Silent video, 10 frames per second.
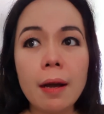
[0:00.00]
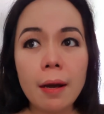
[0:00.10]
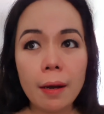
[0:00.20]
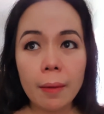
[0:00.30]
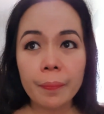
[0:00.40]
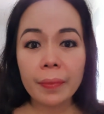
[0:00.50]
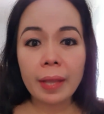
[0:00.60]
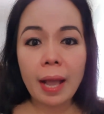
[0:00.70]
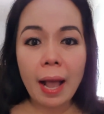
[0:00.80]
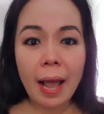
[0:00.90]
Um,
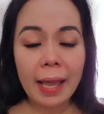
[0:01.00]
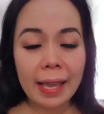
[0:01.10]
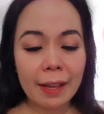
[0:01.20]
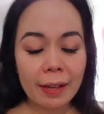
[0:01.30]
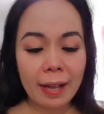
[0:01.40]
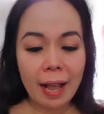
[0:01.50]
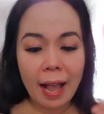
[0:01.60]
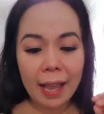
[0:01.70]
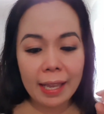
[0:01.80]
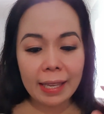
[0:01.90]
I
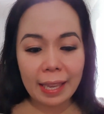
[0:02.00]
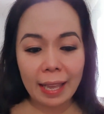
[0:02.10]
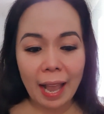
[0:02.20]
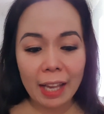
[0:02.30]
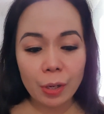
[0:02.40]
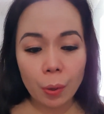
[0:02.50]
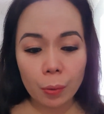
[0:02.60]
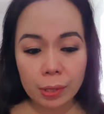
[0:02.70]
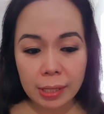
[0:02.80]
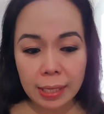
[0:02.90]
I I
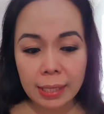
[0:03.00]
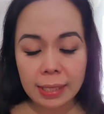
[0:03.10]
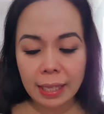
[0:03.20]
noticed